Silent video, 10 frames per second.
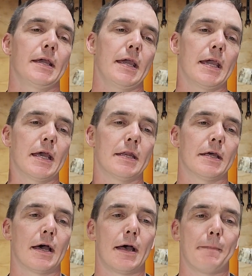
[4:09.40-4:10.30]
And
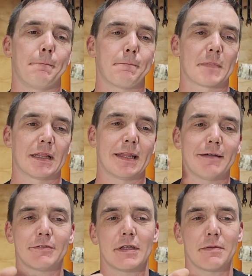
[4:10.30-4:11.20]

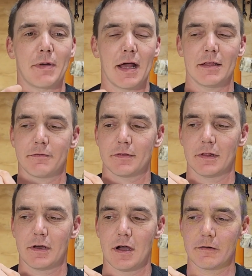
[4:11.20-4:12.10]
left on the palate for the
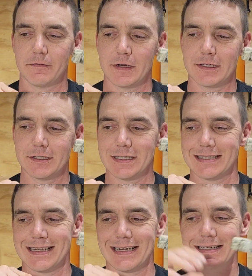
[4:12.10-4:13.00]
long finish
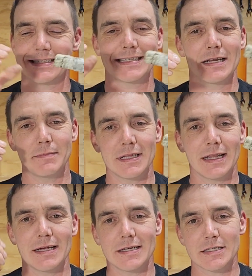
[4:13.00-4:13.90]
is like a
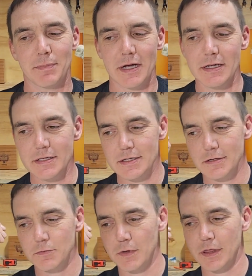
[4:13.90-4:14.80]
cinnamon-like spice
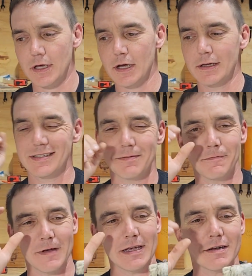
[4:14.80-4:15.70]
with some
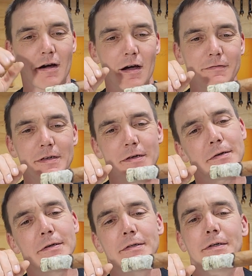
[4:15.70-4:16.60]
faint coffee.
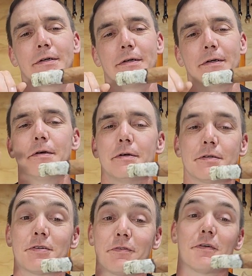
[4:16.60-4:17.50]

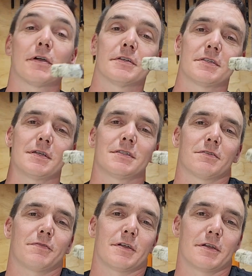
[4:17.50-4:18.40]
So far, it's
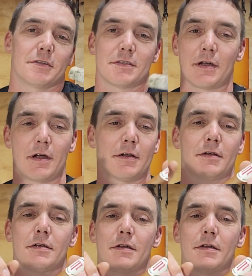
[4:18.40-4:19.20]
a very good cigar.